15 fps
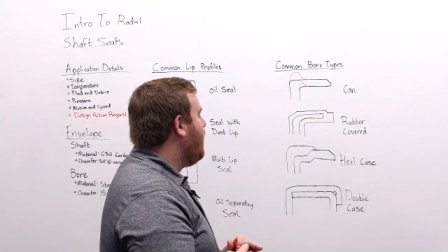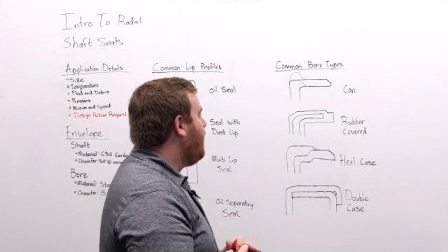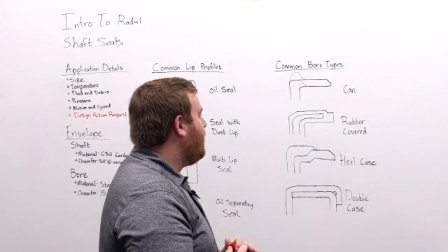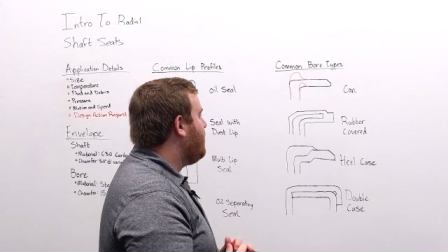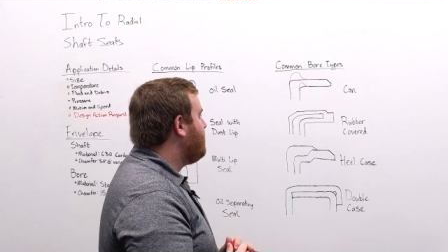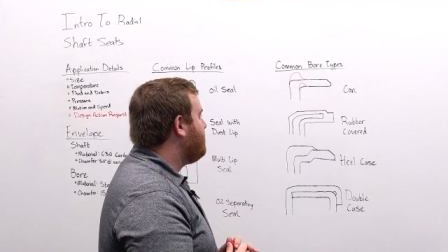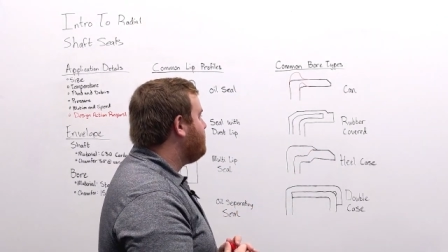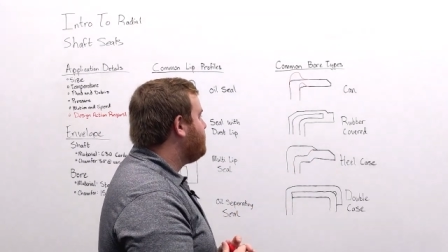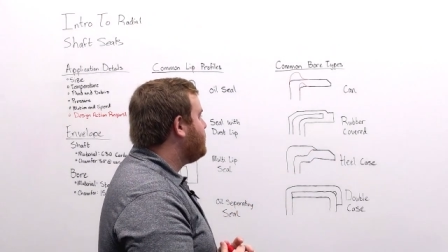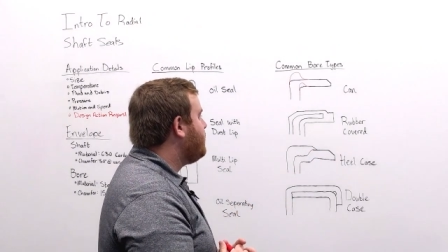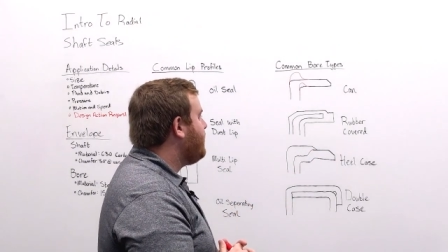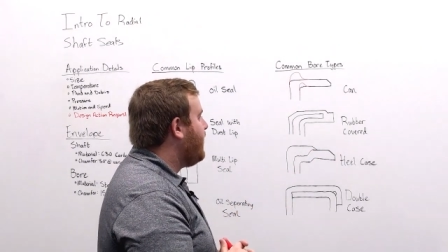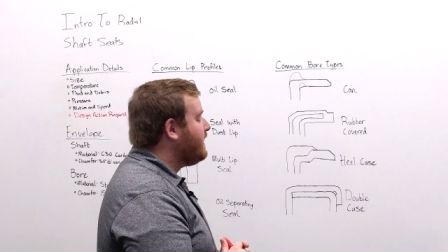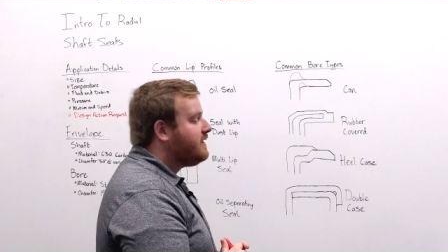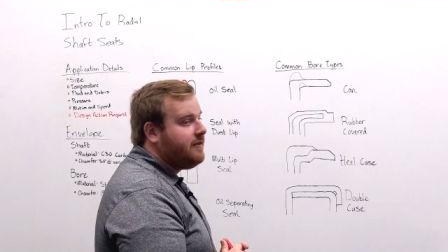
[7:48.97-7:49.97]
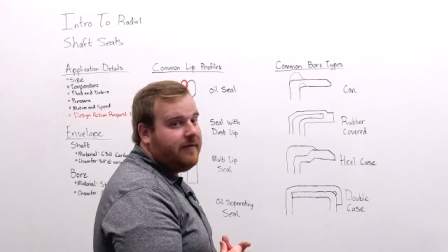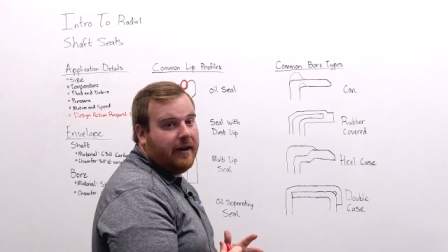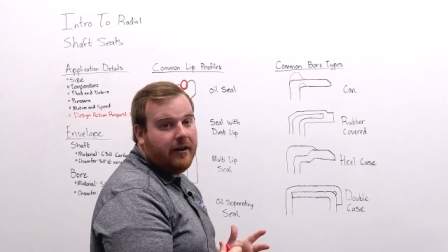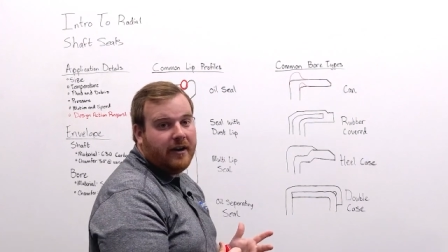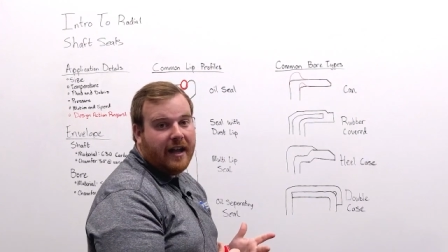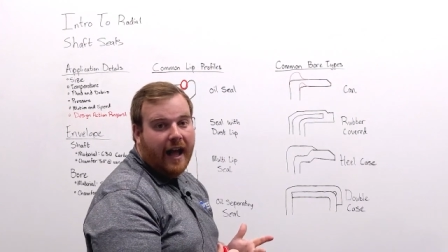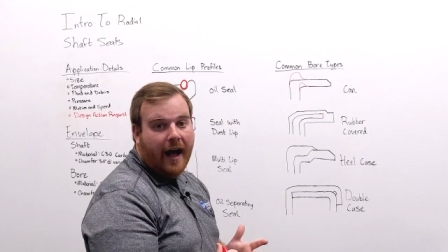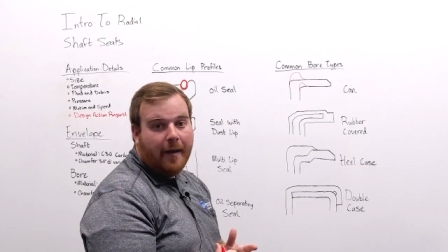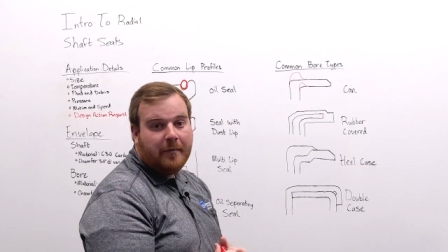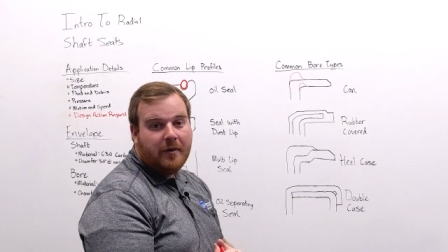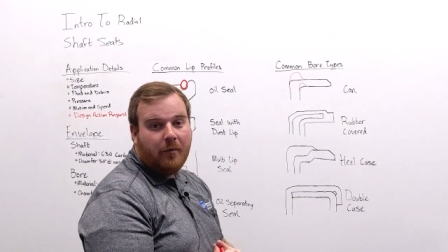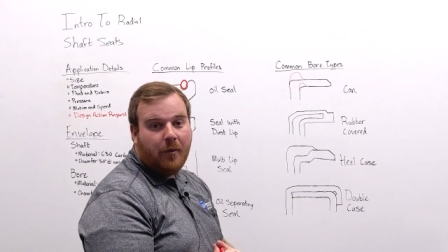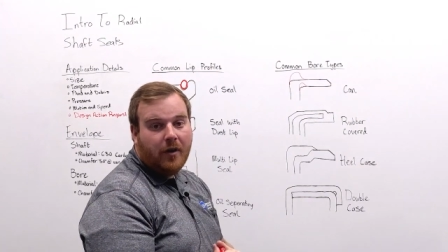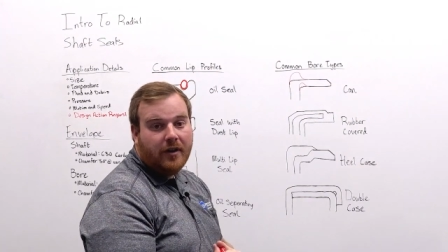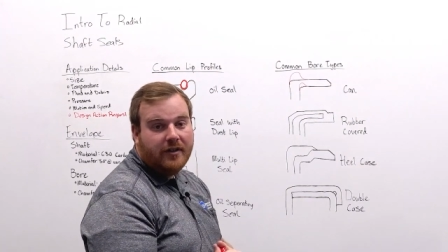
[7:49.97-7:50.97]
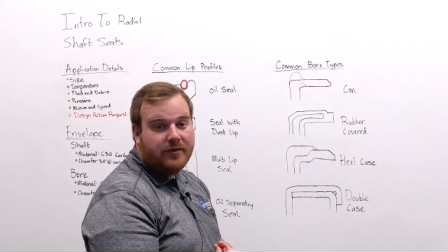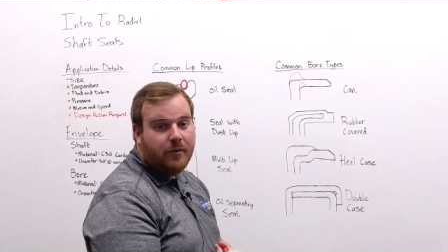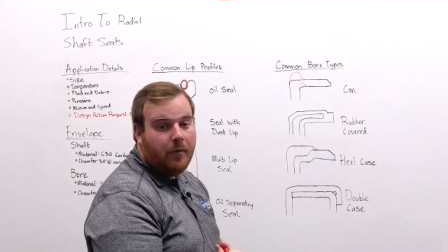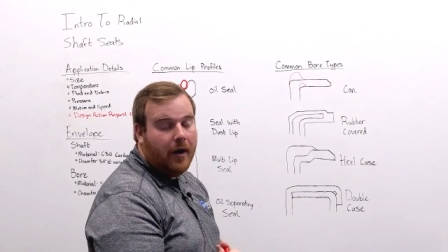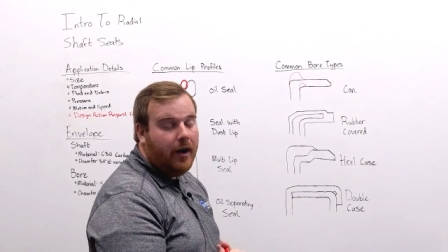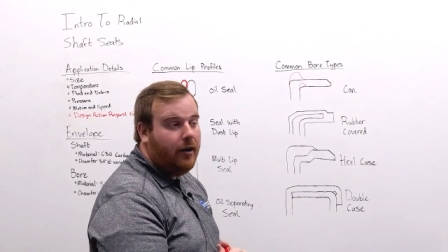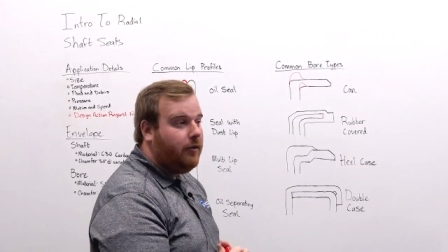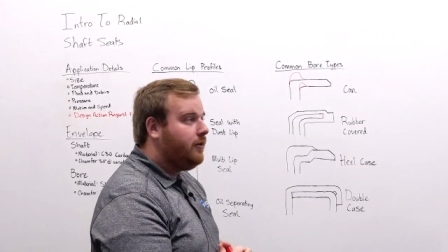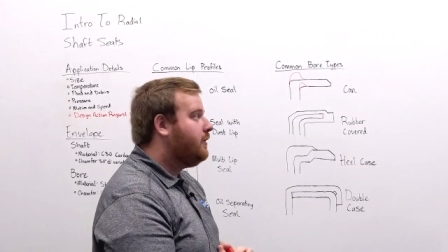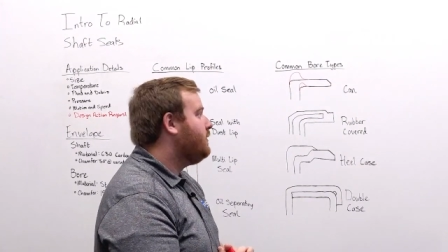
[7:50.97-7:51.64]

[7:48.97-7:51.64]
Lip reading: So that's a very common one as well.